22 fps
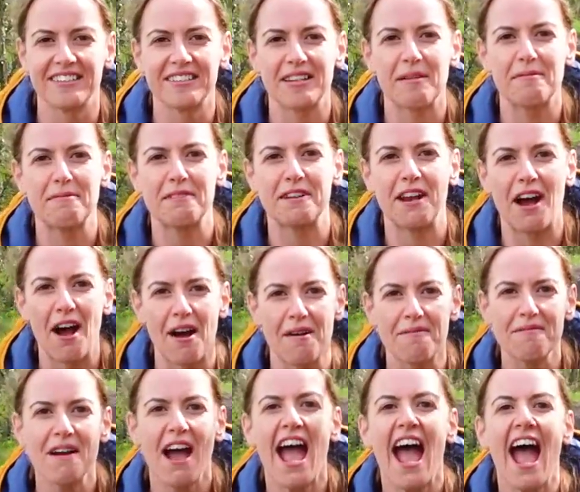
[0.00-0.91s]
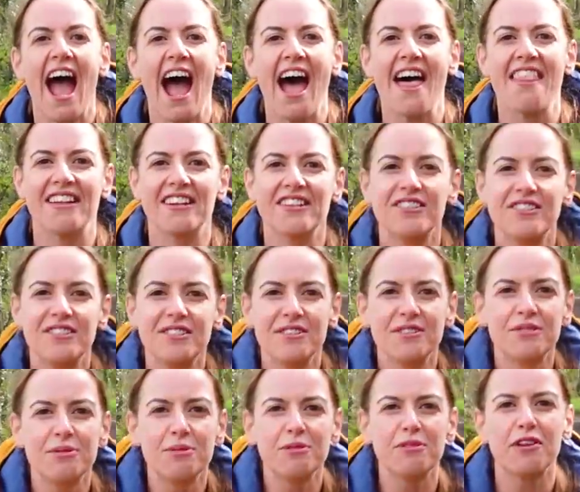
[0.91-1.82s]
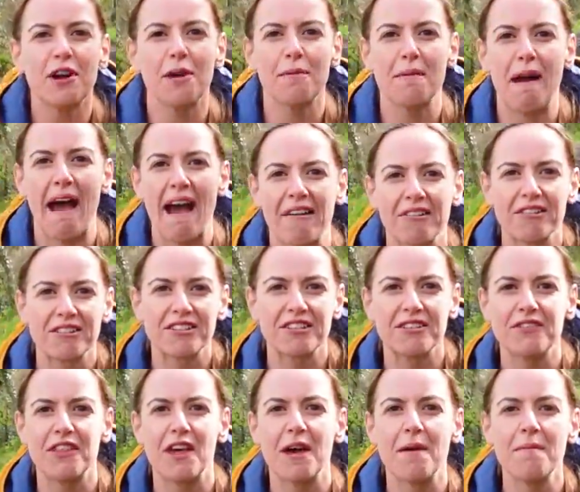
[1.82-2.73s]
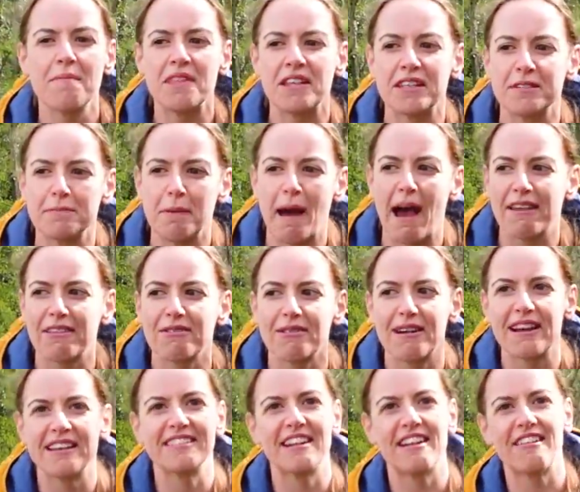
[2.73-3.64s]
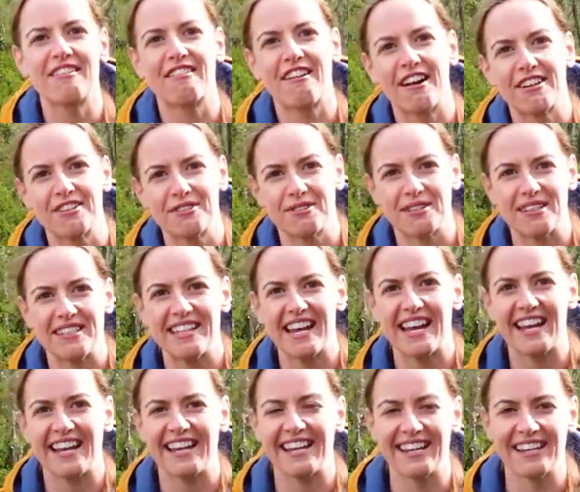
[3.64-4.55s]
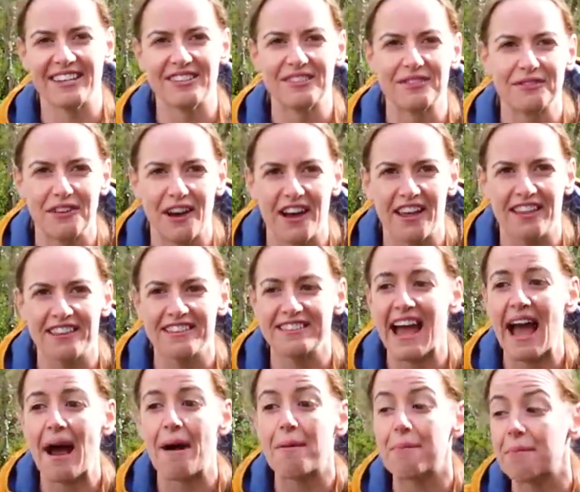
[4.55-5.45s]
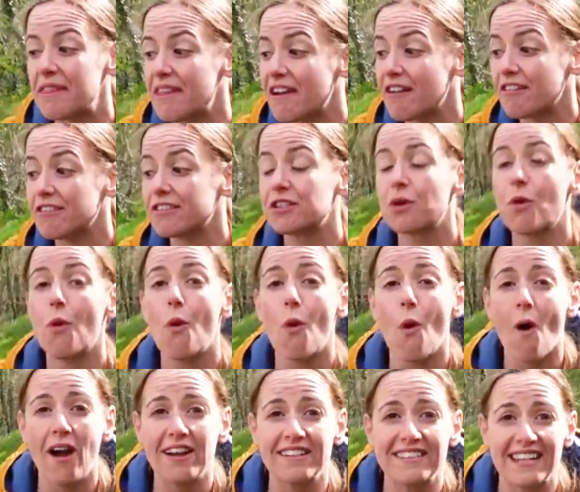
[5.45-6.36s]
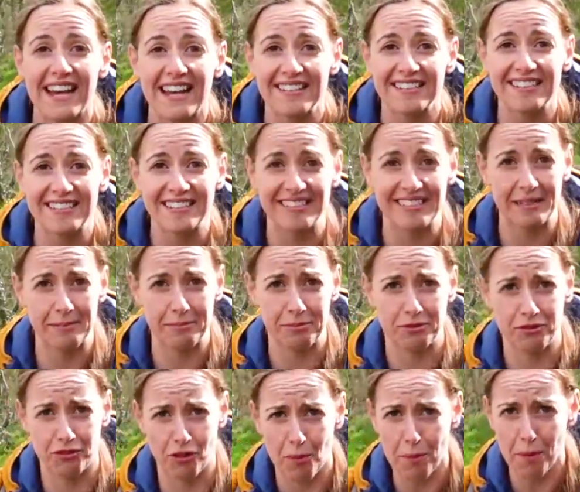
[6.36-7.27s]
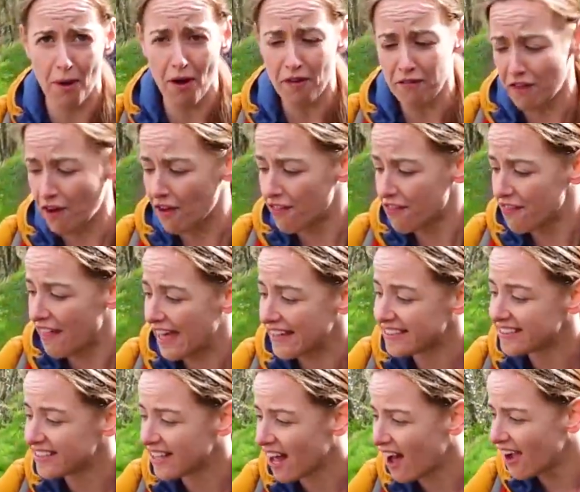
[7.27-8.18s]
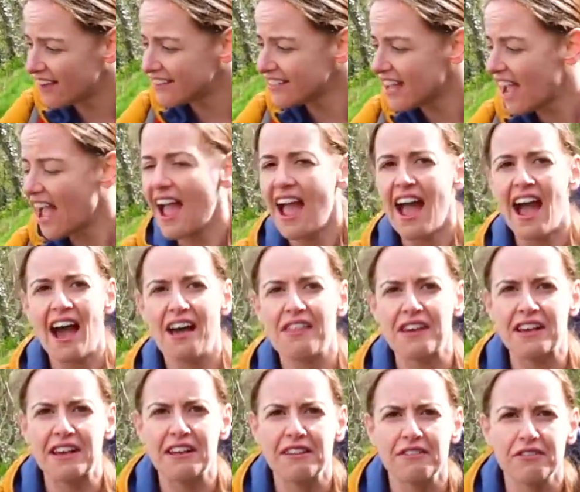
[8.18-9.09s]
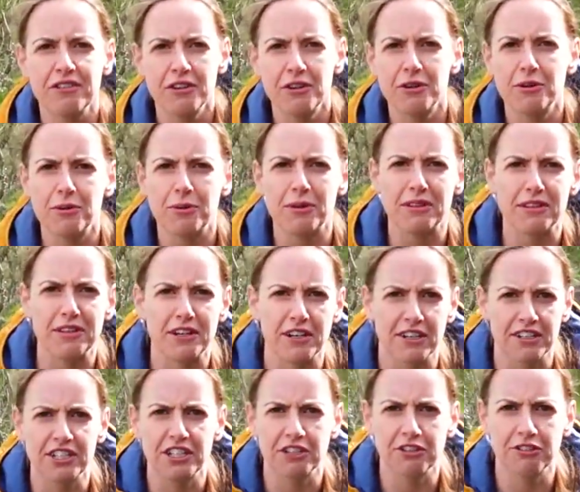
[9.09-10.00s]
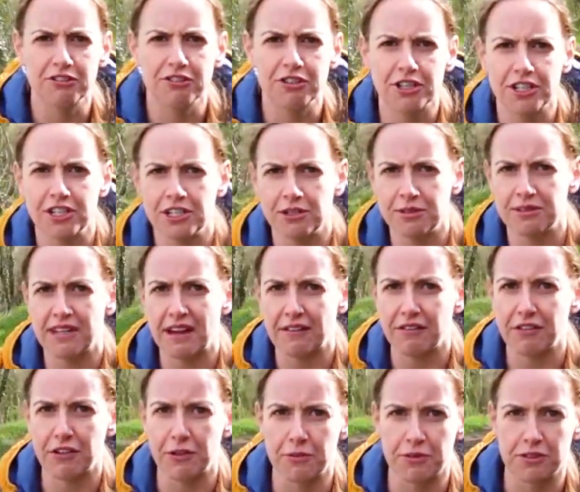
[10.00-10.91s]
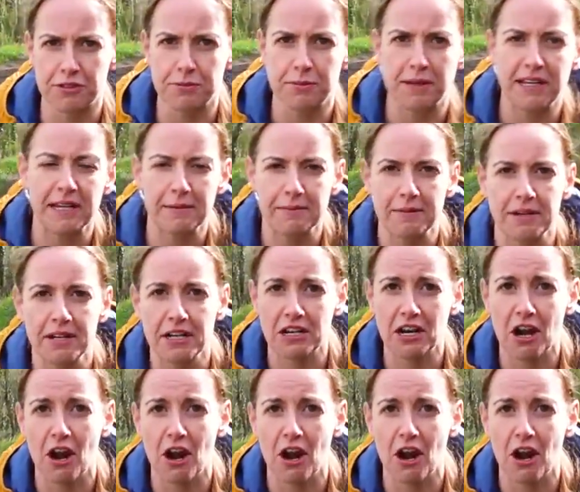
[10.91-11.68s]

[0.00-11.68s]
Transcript: us up and up and then as soon as we've come out of them this pathway is now gradually taking us further down but there is quite a steep drop off on that side I think if you're with young children you definitely want to be keeping a